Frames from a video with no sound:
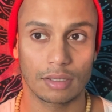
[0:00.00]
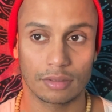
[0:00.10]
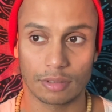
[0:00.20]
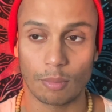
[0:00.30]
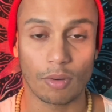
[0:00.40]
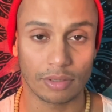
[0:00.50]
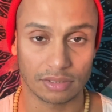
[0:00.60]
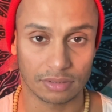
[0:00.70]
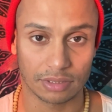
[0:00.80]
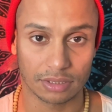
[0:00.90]
the
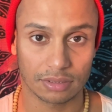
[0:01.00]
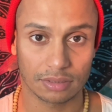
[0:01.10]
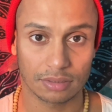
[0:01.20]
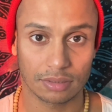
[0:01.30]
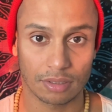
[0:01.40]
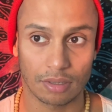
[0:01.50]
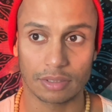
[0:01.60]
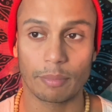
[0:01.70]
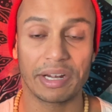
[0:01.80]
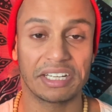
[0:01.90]
monasteries or the
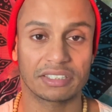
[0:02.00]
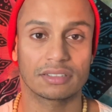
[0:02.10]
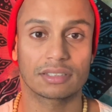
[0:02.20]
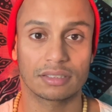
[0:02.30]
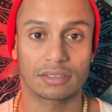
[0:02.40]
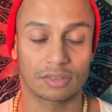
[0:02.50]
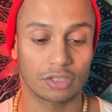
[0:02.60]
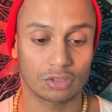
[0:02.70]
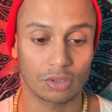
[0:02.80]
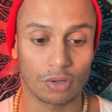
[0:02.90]
meditation centers
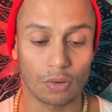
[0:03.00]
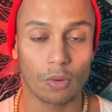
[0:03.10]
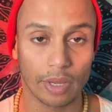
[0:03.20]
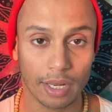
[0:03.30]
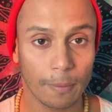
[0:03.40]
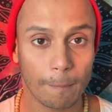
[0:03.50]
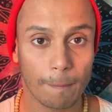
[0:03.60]
that you're going.